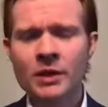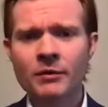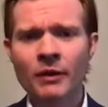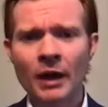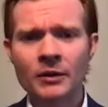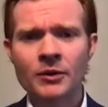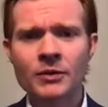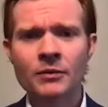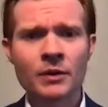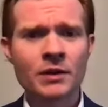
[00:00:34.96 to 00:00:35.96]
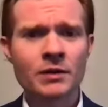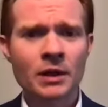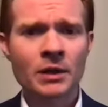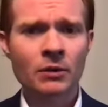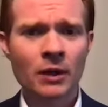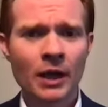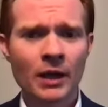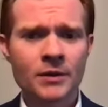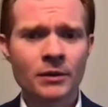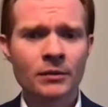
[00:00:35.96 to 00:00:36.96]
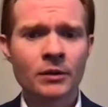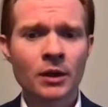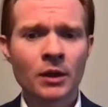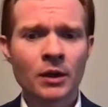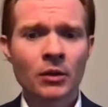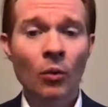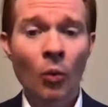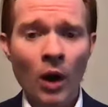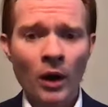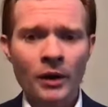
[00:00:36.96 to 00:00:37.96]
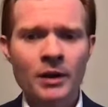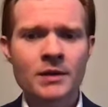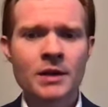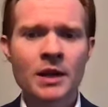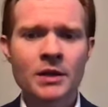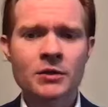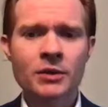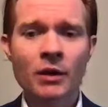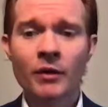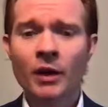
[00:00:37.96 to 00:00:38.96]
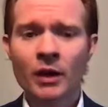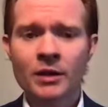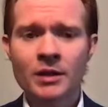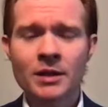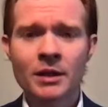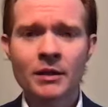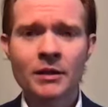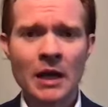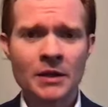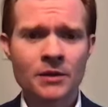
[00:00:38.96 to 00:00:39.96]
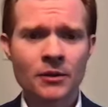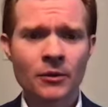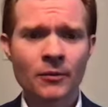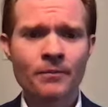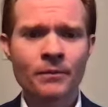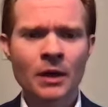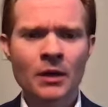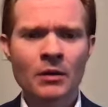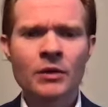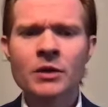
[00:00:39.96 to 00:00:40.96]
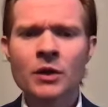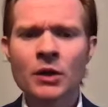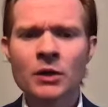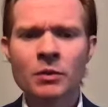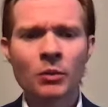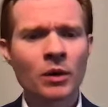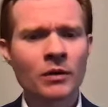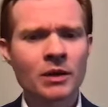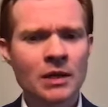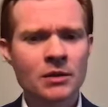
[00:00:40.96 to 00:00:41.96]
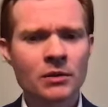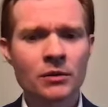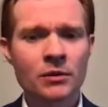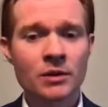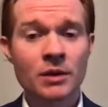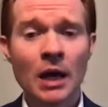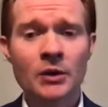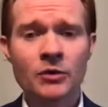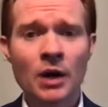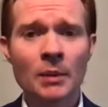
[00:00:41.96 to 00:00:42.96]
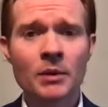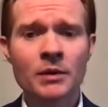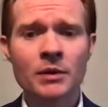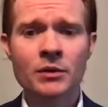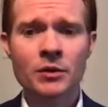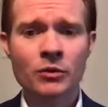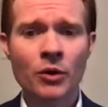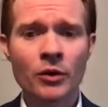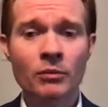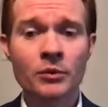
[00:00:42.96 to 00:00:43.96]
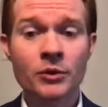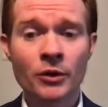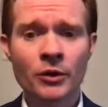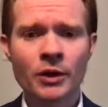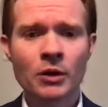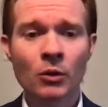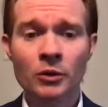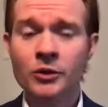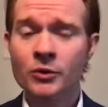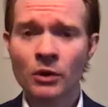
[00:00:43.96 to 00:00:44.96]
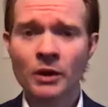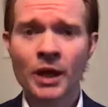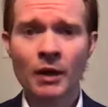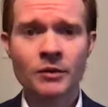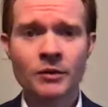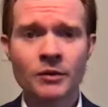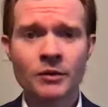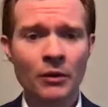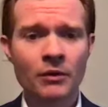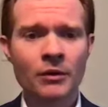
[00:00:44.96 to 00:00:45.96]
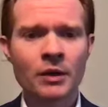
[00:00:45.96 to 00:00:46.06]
factors for testicular cancer. One is a history of an undescended testicle. This occurs when one of the testicles does not drop into the scrotum during or shortly after birth.